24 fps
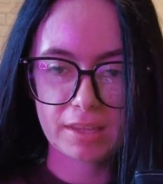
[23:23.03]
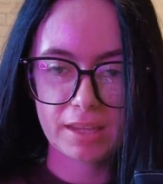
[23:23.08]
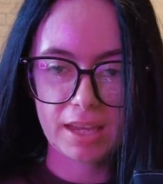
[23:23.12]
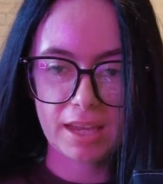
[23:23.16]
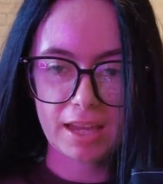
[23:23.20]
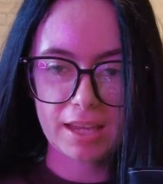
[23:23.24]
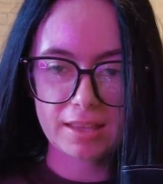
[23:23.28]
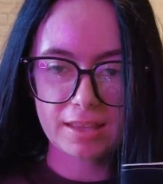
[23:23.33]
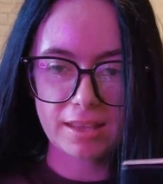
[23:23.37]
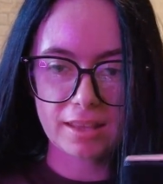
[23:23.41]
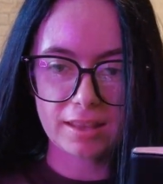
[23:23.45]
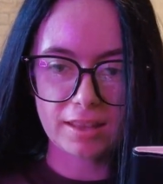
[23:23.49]

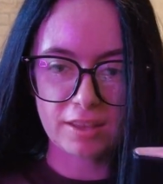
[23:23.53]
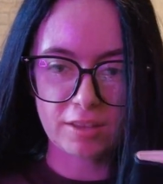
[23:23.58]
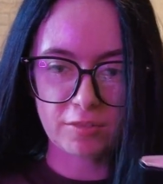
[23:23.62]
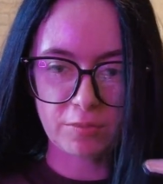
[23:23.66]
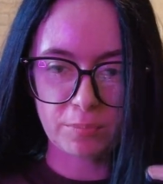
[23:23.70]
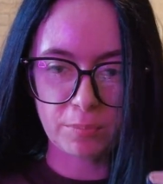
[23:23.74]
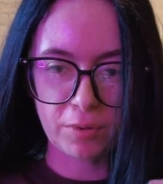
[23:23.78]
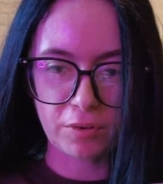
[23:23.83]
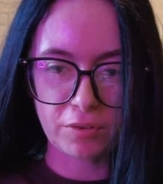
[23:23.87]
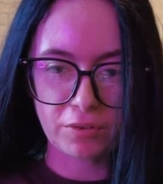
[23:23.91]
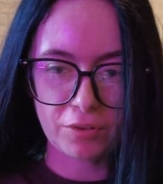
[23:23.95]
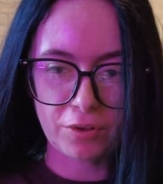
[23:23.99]
And then they've
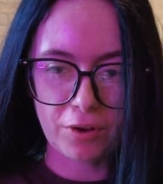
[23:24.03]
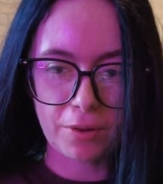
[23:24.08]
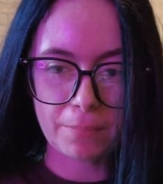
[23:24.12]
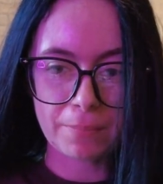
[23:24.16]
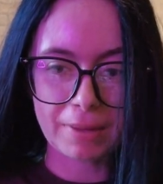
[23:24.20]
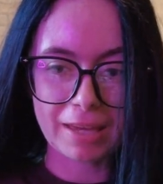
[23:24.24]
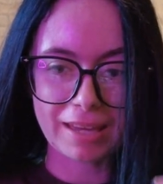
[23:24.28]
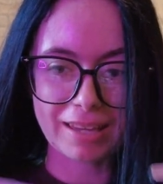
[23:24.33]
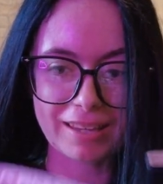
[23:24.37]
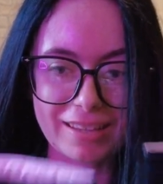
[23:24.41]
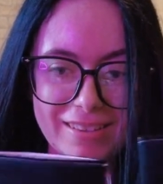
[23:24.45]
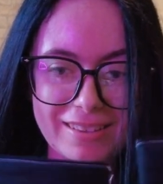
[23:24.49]
both got
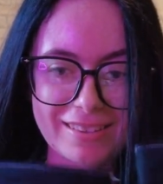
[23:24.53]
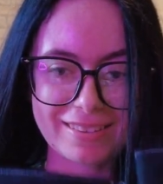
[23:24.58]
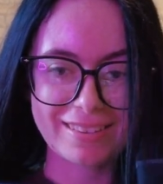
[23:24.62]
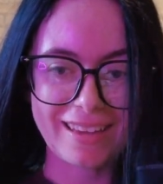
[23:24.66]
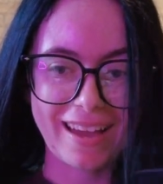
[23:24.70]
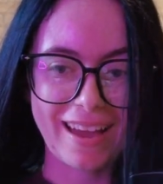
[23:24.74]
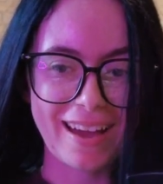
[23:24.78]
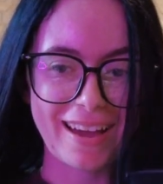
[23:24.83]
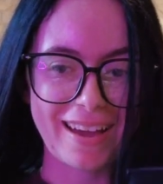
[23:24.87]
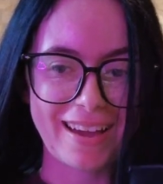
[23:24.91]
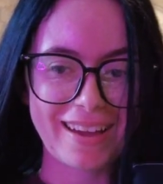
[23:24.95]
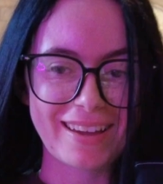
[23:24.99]
pink
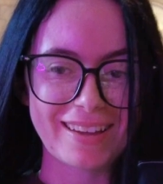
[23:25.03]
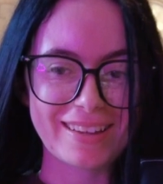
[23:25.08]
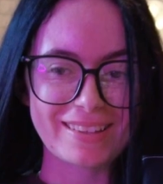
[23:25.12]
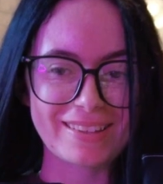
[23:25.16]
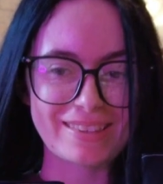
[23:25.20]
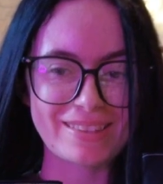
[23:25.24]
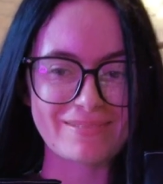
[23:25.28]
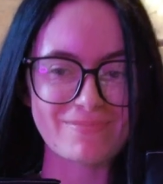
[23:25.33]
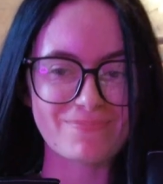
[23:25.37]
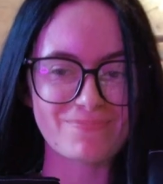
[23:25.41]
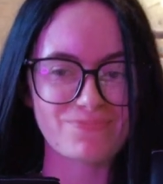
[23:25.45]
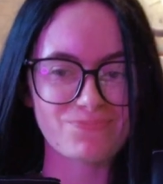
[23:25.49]
inside.
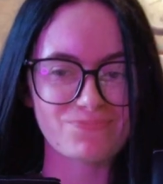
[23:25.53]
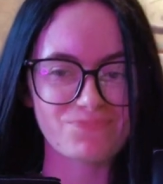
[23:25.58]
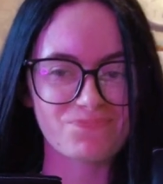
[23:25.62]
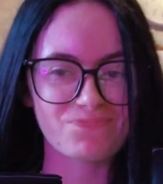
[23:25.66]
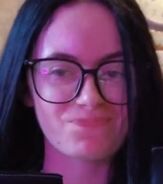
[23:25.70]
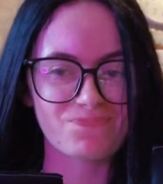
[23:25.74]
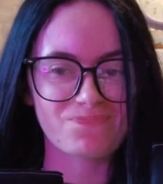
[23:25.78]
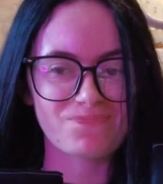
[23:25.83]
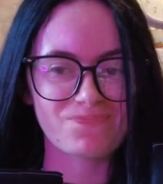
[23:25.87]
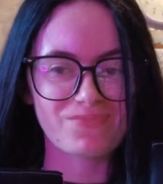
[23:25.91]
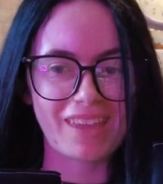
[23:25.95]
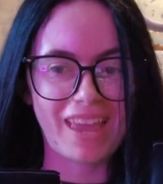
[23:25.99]

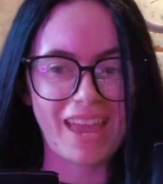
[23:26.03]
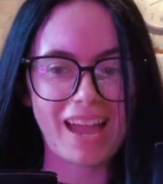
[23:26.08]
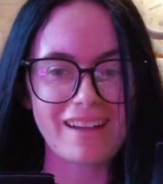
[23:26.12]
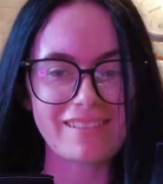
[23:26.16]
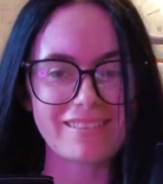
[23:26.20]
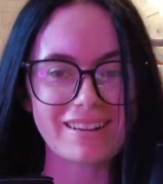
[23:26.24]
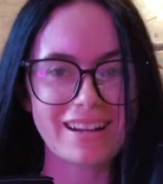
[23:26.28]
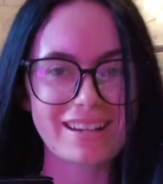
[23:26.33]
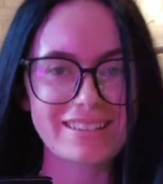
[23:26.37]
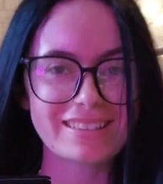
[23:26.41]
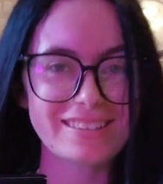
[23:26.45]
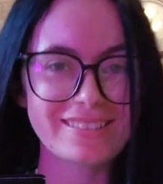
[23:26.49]
I'm
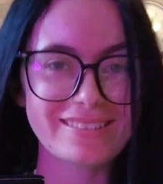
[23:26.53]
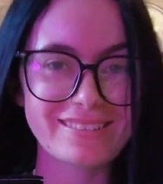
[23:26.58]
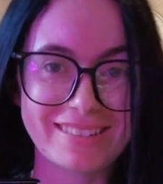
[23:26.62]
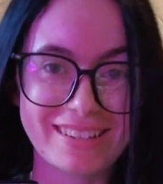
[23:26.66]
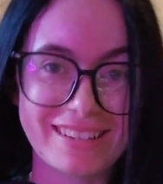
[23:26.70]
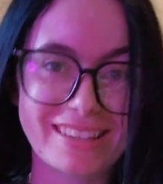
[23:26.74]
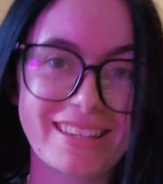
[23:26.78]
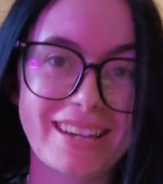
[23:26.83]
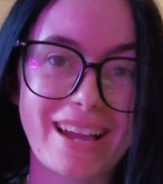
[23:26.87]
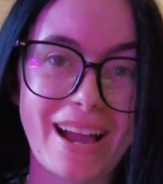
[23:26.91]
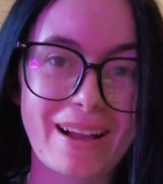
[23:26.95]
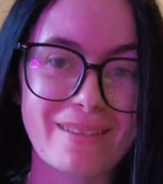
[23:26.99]
kind of
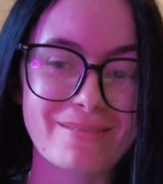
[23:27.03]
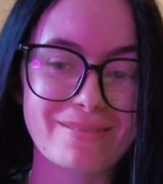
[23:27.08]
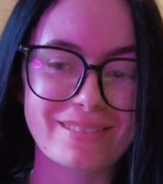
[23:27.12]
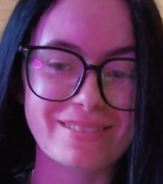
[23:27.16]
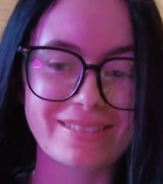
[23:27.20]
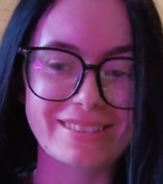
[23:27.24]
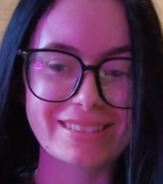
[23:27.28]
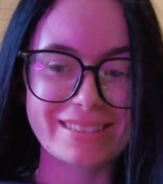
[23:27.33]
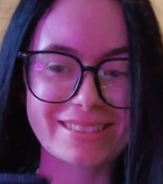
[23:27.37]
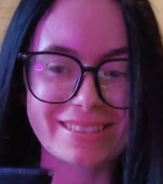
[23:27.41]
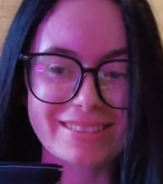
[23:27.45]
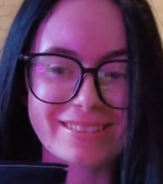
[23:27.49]
really happy
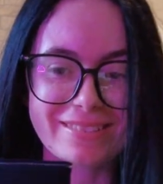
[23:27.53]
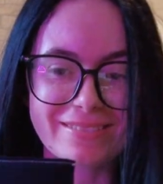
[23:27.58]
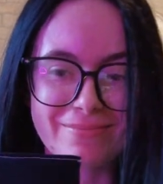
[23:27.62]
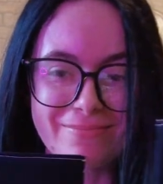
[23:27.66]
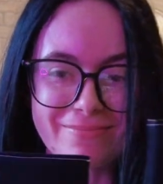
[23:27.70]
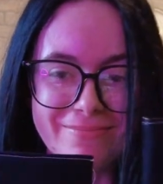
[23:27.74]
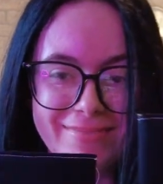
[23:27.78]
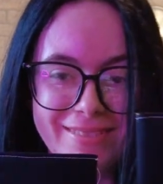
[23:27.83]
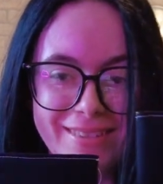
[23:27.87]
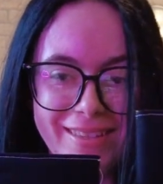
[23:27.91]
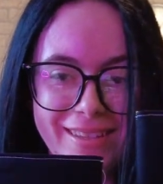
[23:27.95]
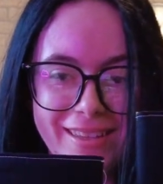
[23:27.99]
with them.
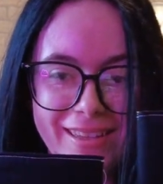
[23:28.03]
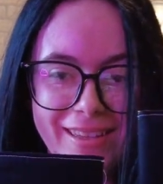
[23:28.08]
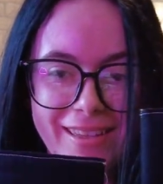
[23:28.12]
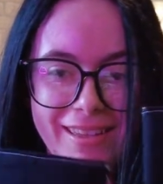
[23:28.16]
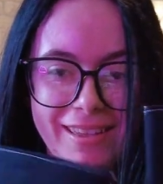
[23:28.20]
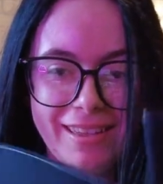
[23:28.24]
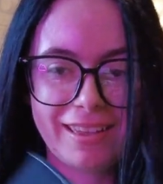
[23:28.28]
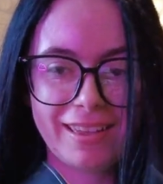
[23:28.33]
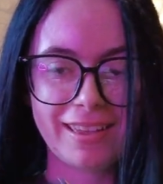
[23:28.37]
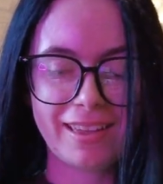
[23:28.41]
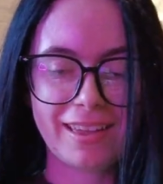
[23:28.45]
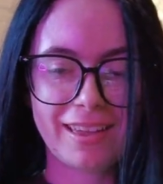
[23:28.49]

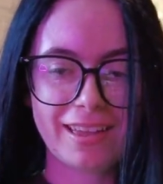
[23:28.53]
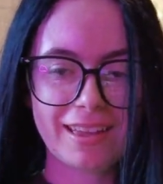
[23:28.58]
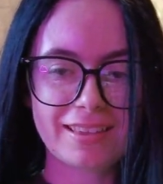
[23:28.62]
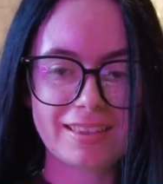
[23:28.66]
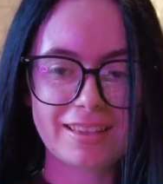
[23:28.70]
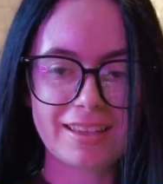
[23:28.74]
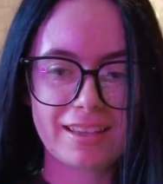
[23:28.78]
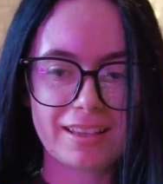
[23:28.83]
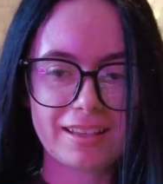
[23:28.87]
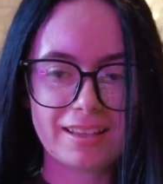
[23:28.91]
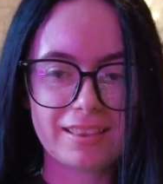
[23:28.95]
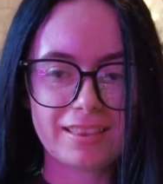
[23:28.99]
And
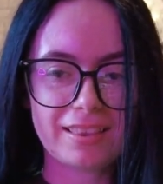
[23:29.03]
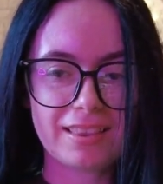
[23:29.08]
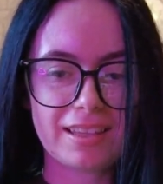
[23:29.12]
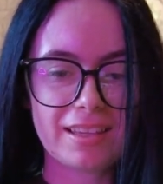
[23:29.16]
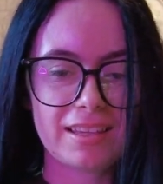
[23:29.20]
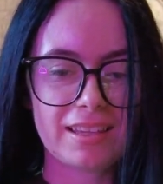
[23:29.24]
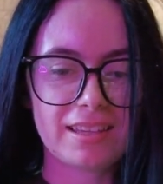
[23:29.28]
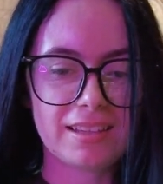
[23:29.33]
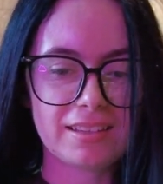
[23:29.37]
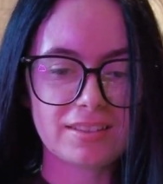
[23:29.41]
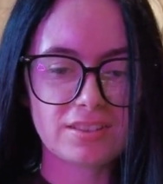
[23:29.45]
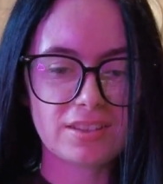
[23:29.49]
then
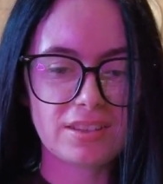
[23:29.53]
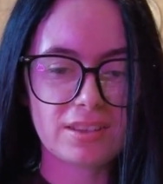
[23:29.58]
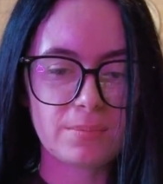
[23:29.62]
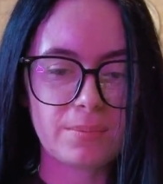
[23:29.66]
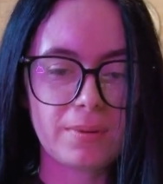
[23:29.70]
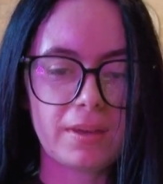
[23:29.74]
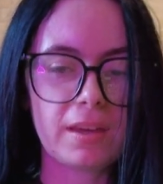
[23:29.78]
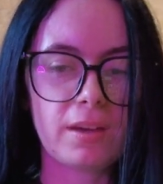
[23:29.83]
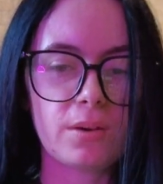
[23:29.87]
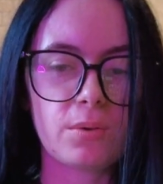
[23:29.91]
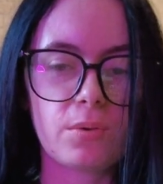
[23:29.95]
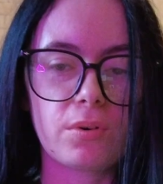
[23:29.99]
these are the
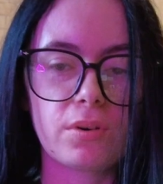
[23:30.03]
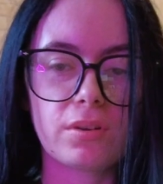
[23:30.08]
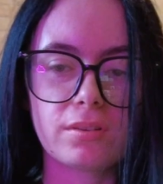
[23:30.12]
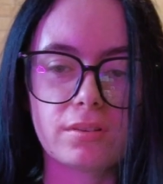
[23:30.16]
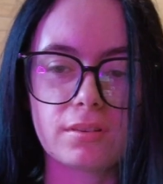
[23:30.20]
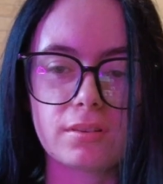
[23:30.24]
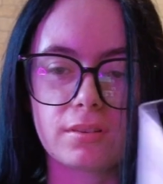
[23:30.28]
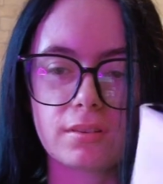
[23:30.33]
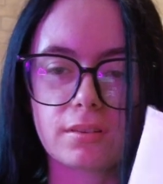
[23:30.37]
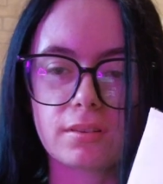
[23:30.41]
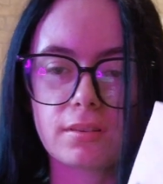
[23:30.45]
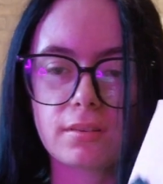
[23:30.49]
pink
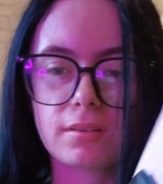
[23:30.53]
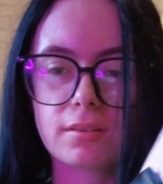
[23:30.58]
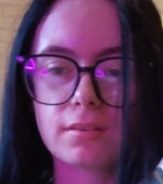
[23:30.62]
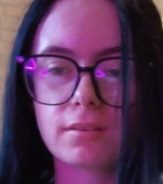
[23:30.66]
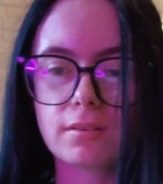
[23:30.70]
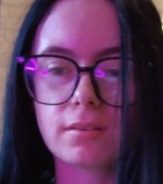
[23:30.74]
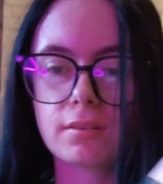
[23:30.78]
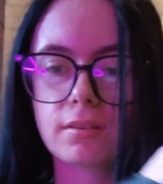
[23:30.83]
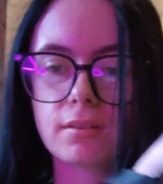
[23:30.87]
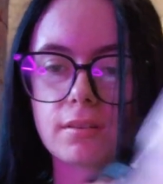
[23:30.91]
ones.